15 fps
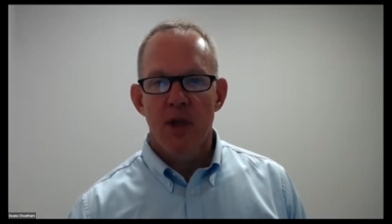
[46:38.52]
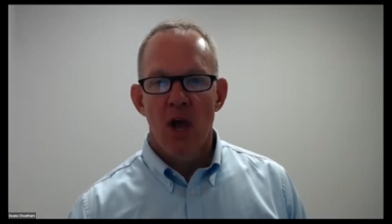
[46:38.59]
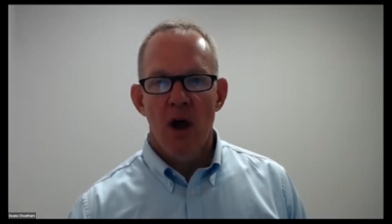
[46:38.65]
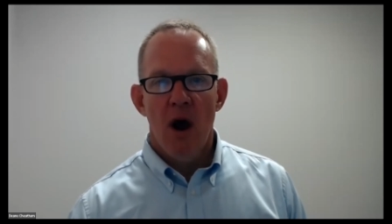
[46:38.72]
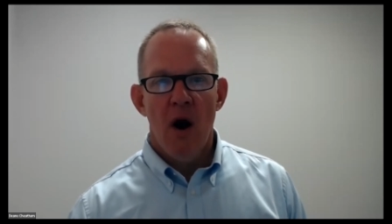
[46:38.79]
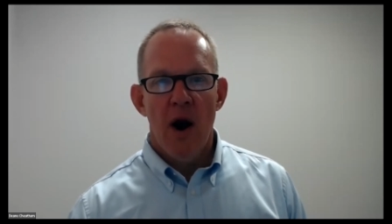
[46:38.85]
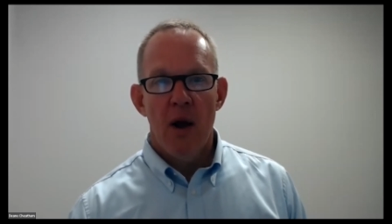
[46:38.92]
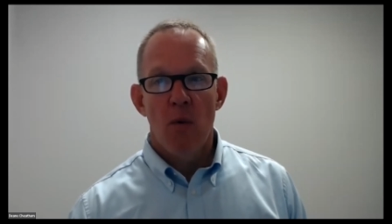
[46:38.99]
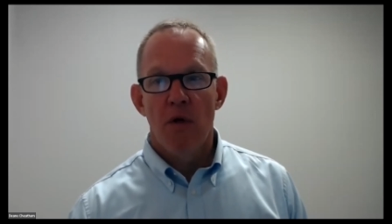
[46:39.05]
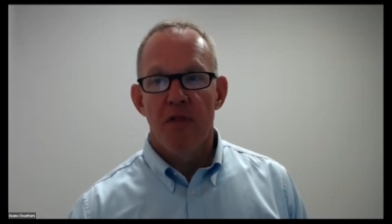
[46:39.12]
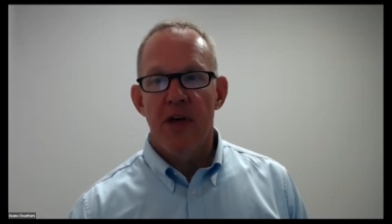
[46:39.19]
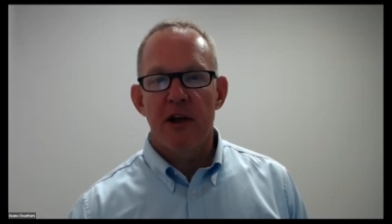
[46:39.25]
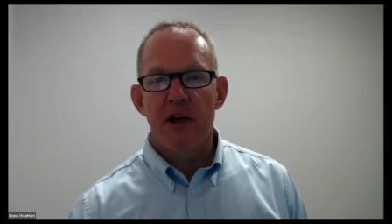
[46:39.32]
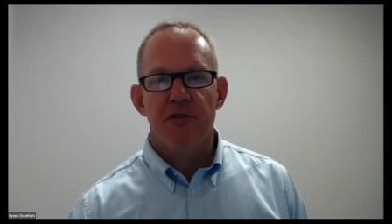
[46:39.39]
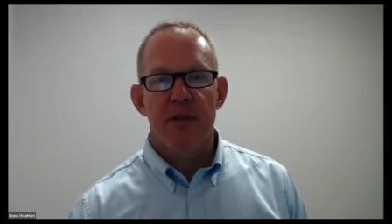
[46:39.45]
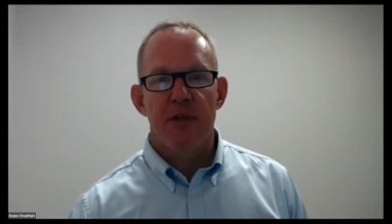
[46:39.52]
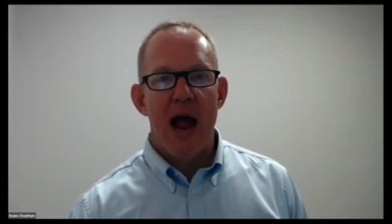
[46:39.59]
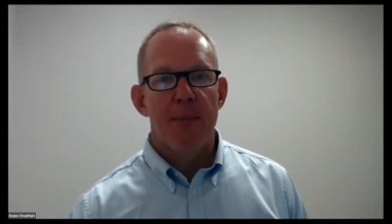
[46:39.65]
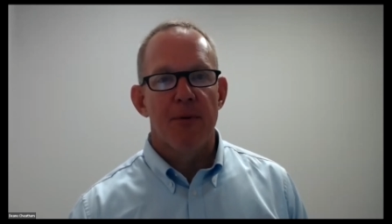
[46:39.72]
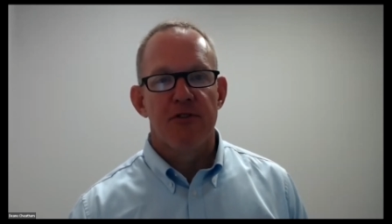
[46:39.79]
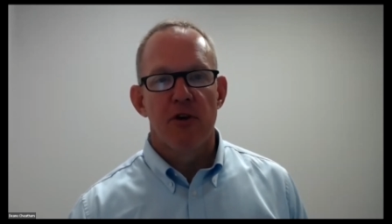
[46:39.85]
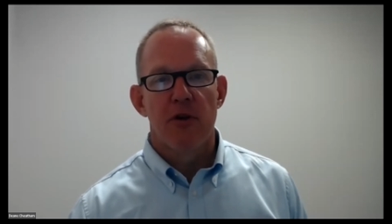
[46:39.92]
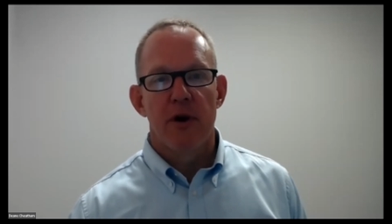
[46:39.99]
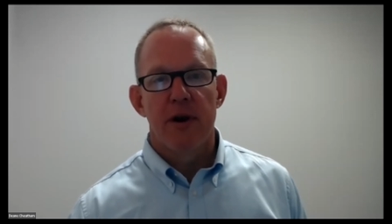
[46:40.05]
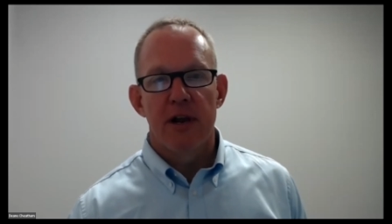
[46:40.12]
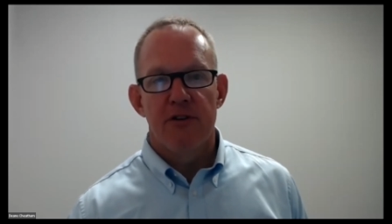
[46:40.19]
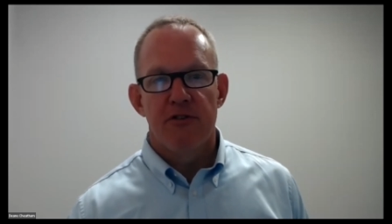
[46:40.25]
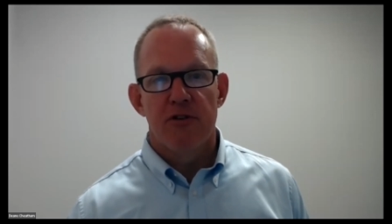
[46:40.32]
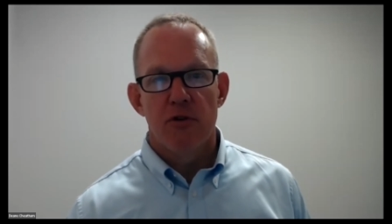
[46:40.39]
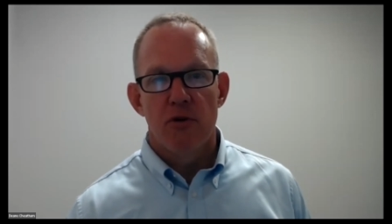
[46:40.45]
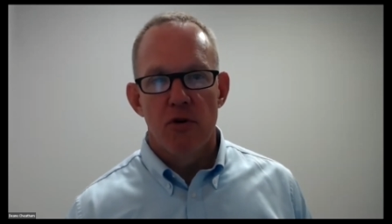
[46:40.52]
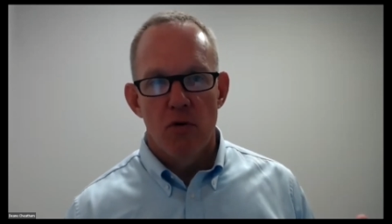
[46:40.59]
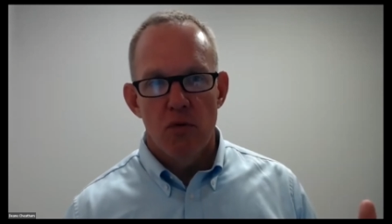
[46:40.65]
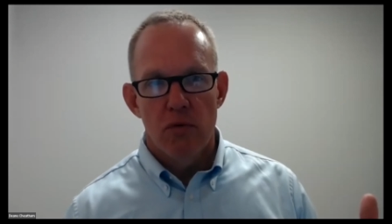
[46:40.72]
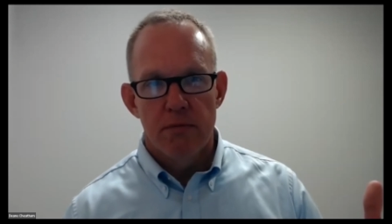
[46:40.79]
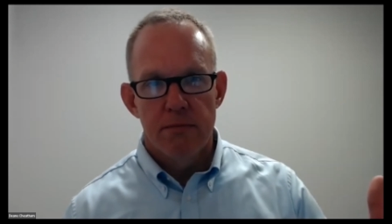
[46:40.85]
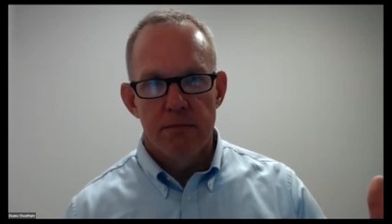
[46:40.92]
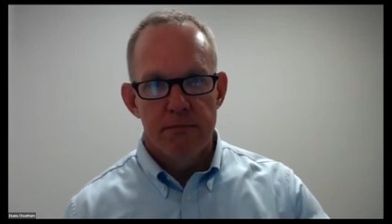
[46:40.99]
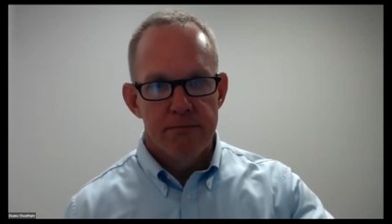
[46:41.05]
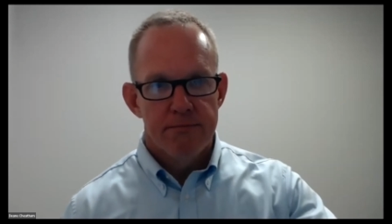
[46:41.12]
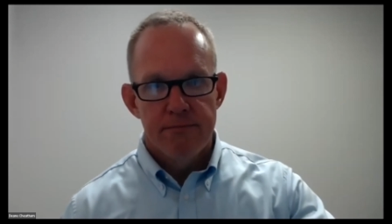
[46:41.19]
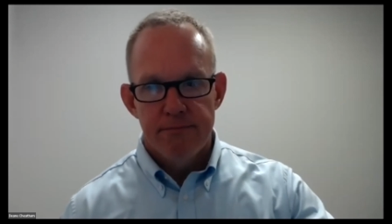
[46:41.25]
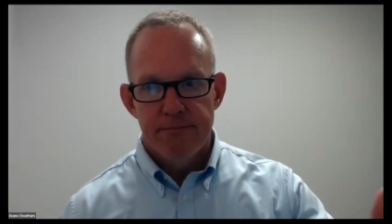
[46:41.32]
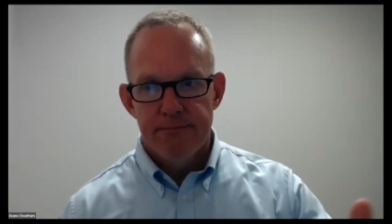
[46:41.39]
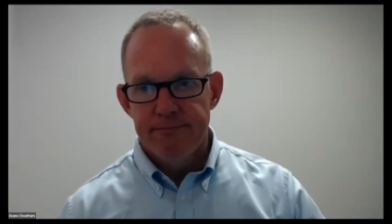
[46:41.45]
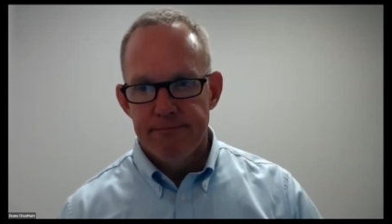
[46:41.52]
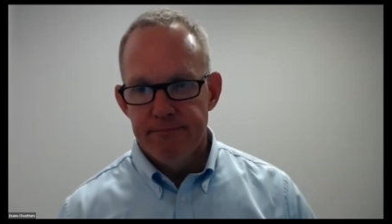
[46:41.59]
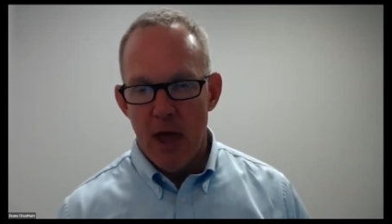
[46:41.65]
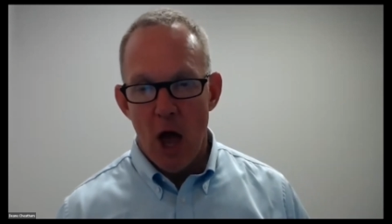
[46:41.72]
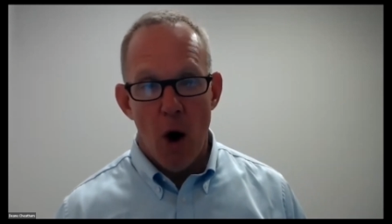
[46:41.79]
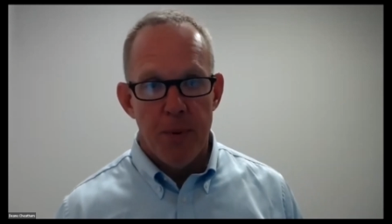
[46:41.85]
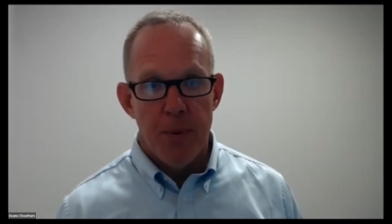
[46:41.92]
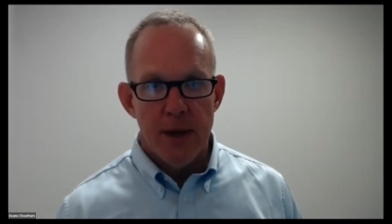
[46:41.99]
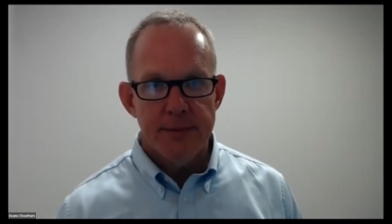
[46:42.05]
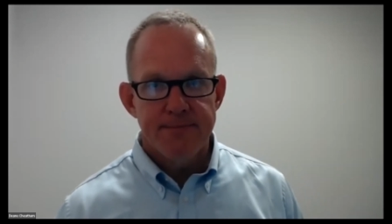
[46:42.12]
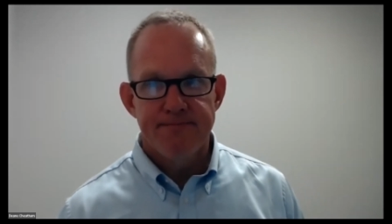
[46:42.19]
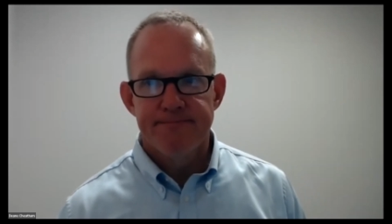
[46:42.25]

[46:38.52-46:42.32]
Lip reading: All right, well, thanks for the opportunity to help you.